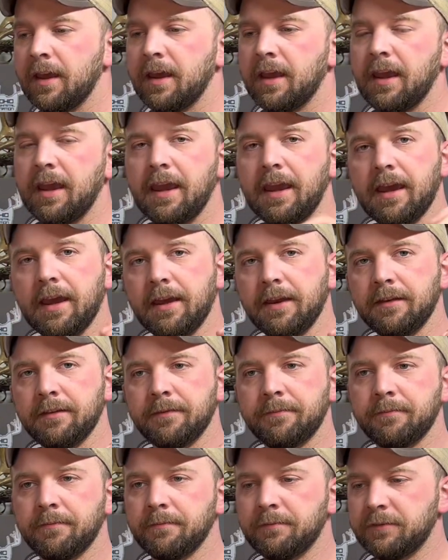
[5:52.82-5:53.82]
and
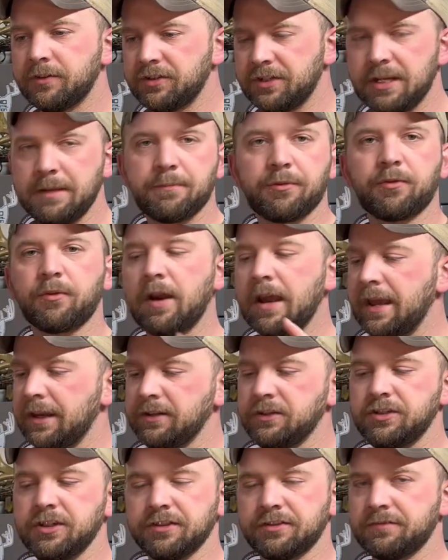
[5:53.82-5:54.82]
cheap
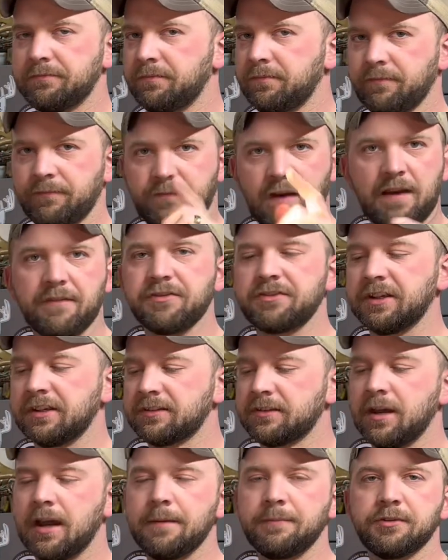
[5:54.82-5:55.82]
thread just 5 or 6
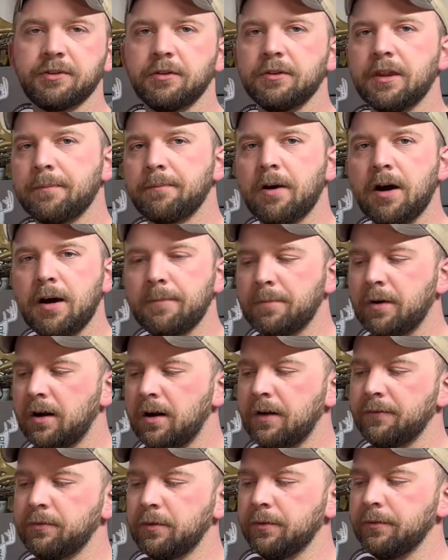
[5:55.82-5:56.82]
times through. They pop
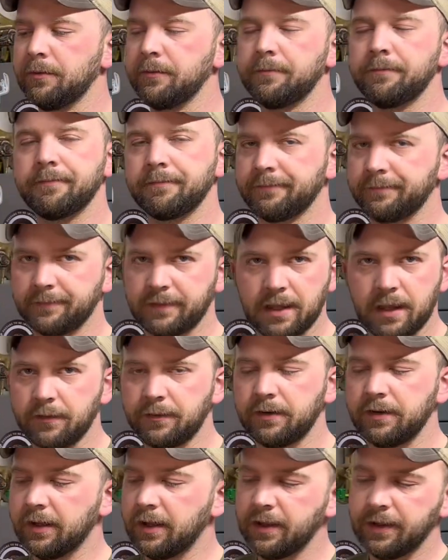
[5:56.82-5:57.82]
off, well, now
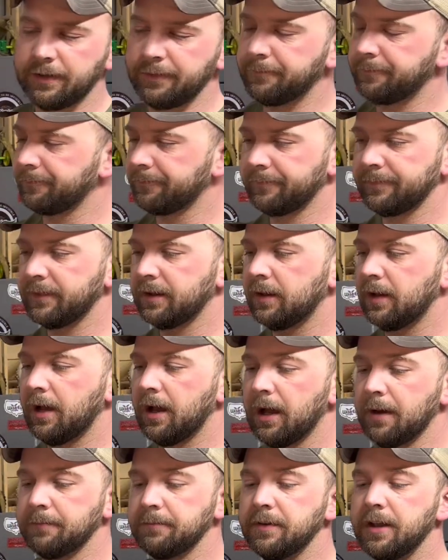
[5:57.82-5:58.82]
they're done.
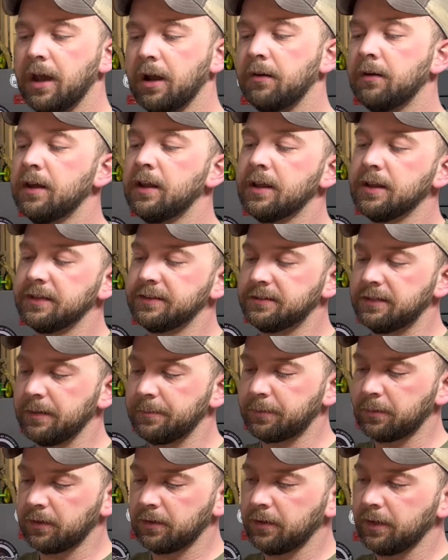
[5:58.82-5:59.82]
No.
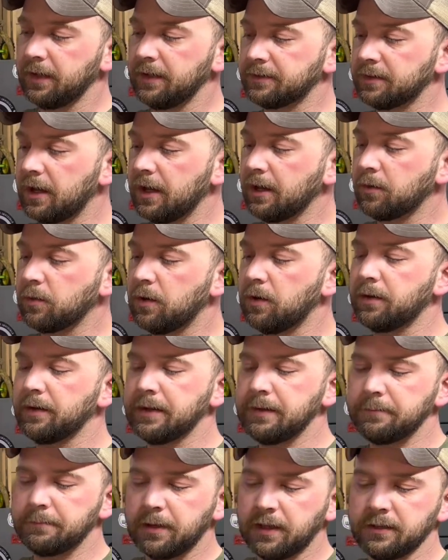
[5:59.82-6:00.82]
Zipper is high
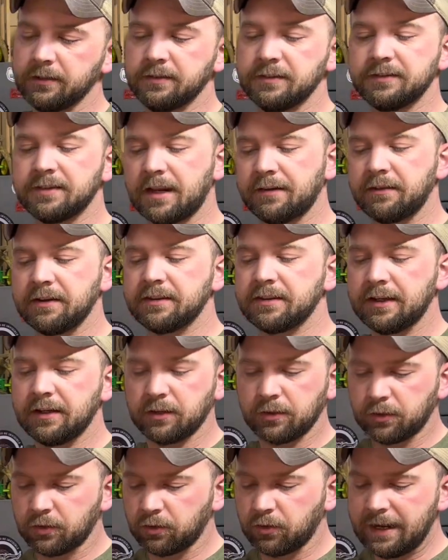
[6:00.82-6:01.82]
quality, buttons, everything
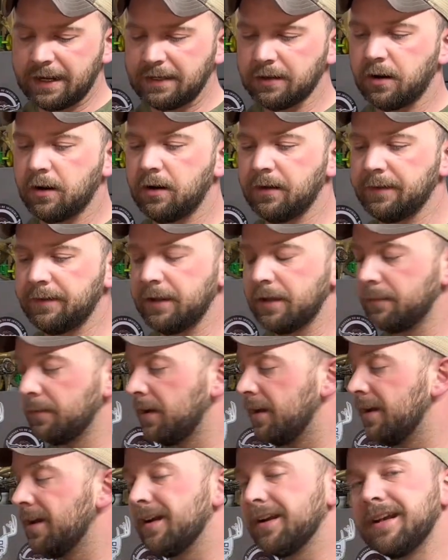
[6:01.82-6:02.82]
are great on them.
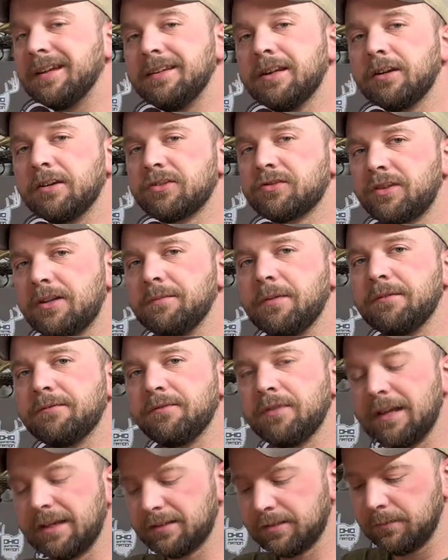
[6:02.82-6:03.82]
Again, they're extremely
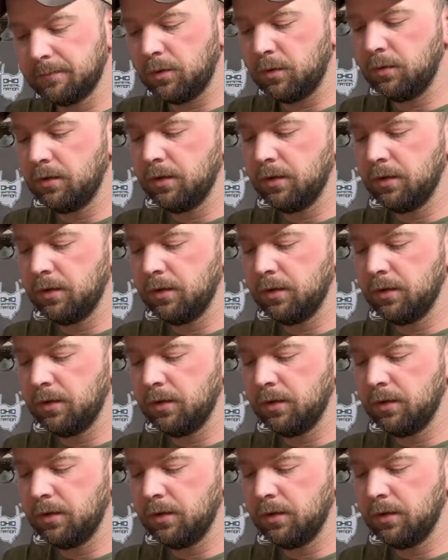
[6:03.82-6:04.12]
flexible,